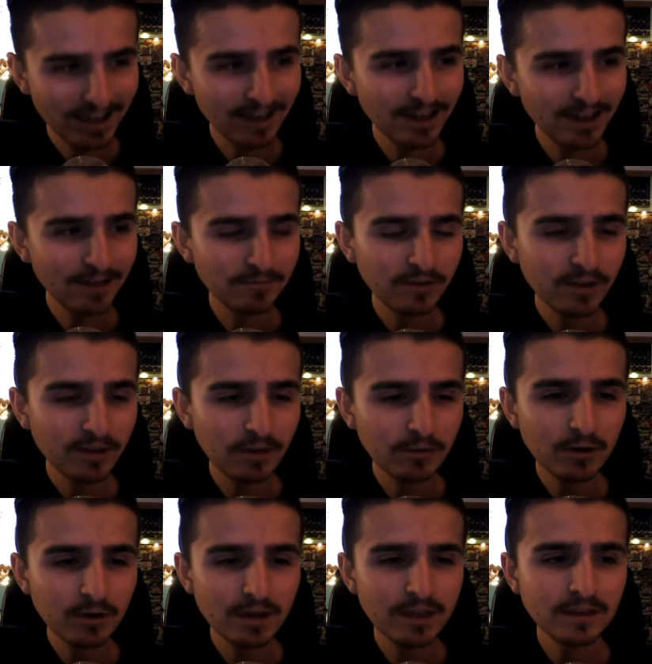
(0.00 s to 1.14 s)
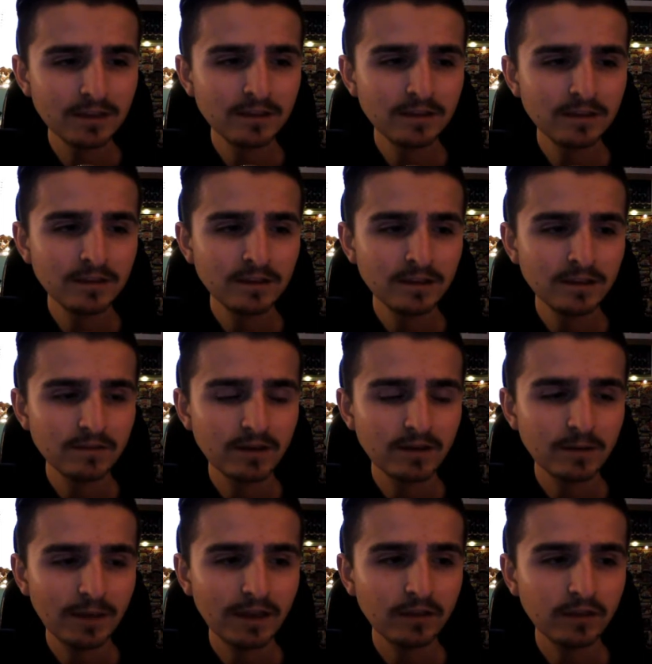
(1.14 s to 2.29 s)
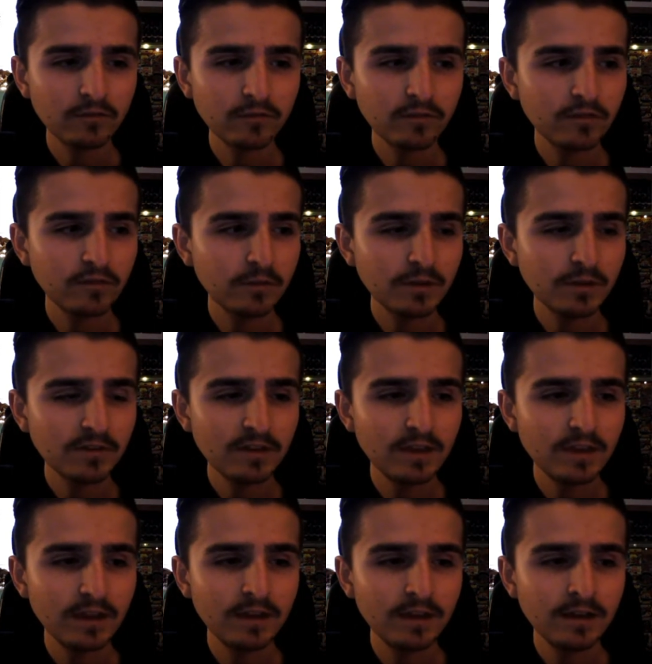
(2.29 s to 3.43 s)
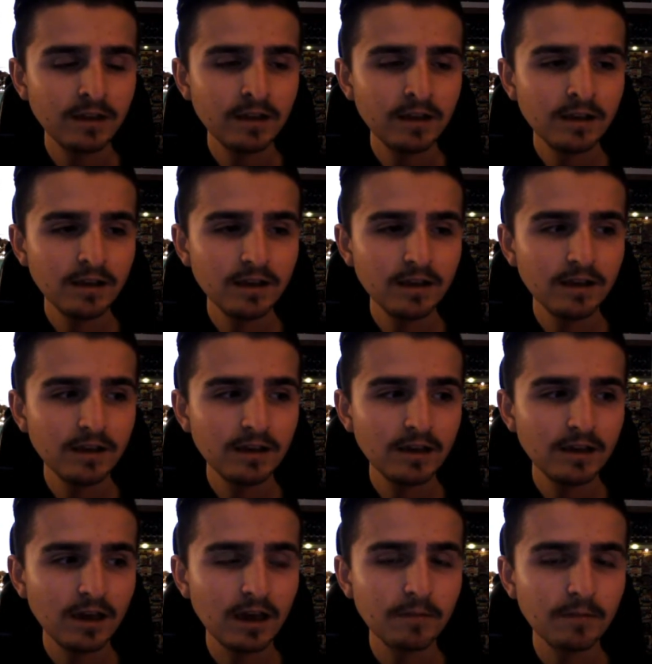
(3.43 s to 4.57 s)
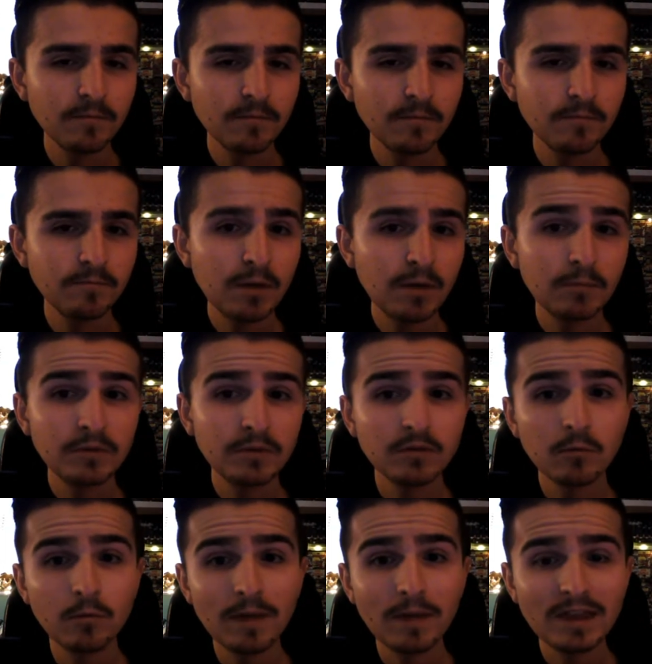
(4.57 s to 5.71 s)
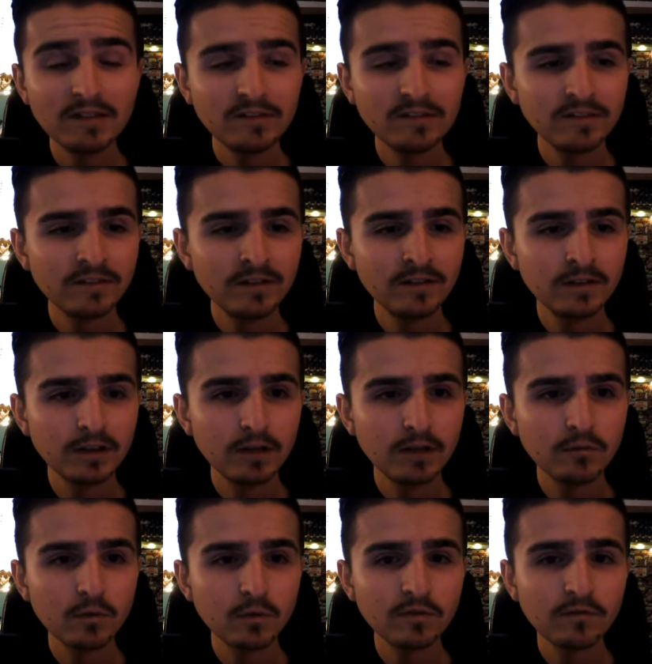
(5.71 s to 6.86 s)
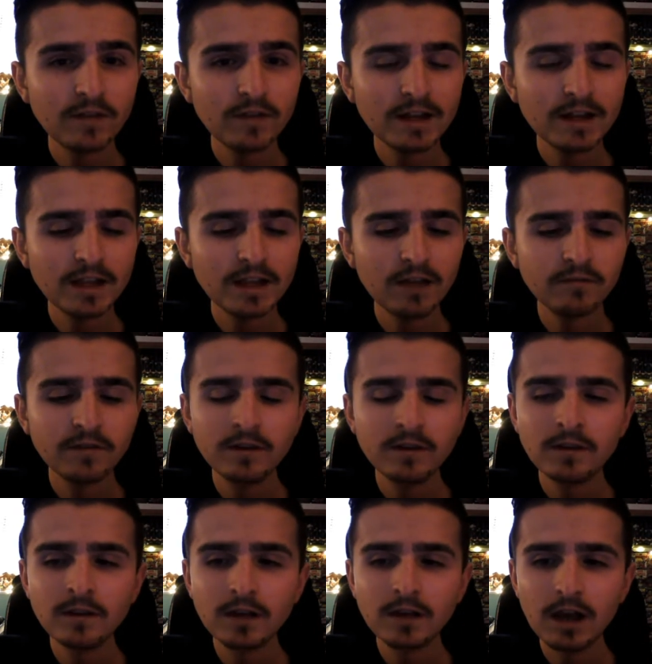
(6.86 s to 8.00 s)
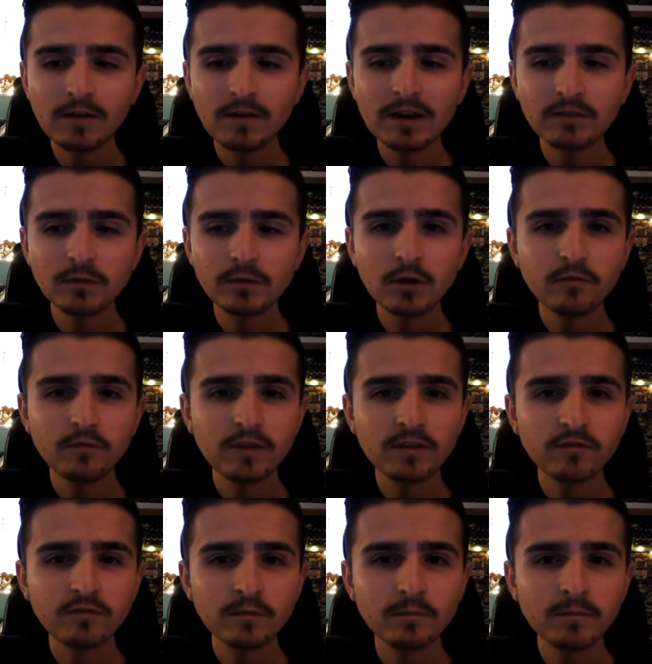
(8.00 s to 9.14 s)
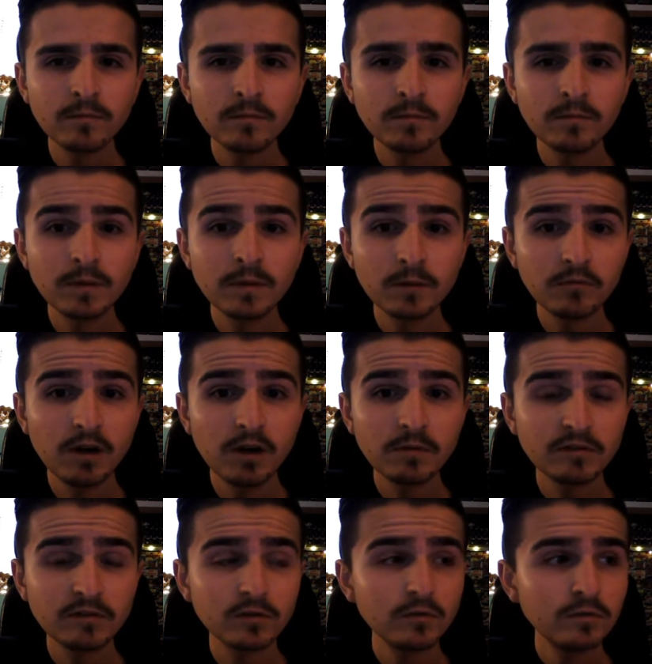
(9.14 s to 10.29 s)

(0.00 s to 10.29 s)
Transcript: So, yeah, we got in on the back entrance, so we're just in there. Bump into more mates, of course. And funny enough, I ran into an old friend from primary school.